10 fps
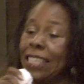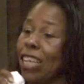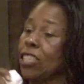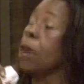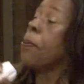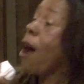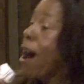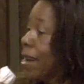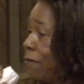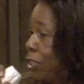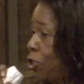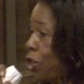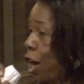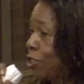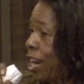repenting is just a
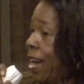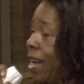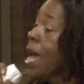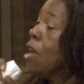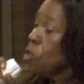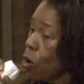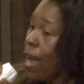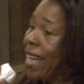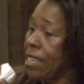part of it, church.